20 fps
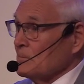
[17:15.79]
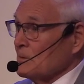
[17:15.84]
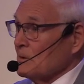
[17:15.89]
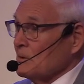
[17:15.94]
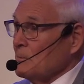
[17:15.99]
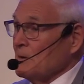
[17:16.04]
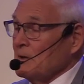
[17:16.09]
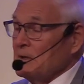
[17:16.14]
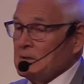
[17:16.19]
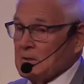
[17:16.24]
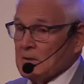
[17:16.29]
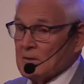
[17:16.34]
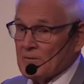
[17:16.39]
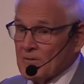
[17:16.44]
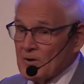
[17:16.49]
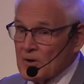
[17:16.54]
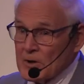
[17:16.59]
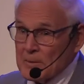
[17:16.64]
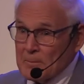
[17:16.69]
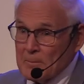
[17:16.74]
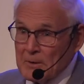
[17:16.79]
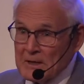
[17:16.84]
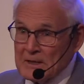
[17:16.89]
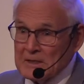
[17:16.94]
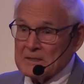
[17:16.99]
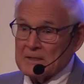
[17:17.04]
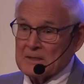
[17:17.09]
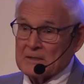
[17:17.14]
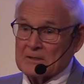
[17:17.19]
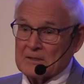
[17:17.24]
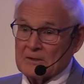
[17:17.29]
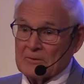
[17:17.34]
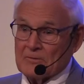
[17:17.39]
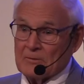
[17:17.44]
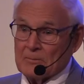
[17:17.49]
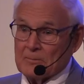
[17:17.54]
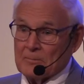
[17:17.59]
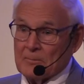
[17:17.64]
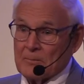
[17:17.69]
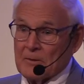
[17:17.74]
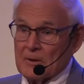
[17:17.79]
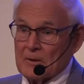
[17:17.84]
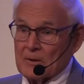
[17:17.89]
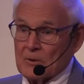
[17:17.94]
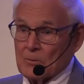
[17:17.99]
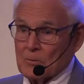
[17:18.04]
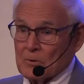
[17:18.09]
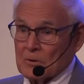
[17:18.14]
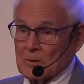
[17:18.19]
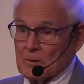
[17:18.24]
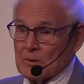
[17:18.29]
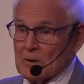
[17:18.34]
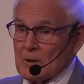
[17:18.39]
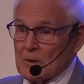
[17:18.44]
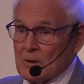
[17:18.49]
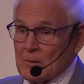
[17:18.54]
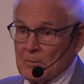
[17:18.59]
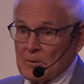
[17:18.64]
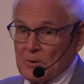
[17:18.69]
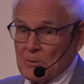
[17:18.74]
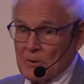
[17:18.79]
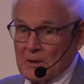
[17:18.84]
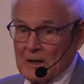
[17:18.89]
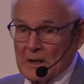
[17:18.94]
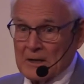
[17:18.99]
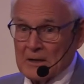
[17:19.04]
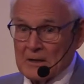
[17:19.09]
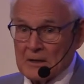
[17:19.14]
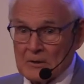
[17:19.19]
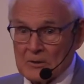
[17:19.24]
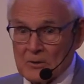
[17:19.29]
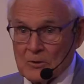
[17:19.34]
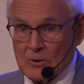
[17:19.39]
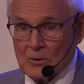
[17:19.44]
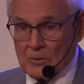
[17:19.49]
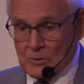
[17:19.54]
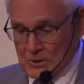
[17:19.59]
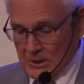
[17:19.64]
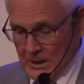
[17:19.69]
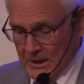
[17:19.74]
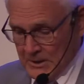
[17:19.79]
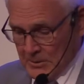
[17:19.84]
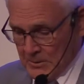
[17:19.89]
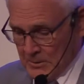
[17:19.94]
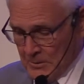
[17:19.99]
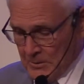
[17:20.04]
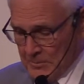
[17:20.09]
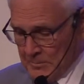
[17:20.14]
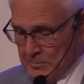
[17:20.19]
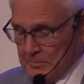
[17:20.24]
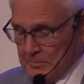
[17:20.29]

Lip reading: the very basics of them, and we'll be relating to those later.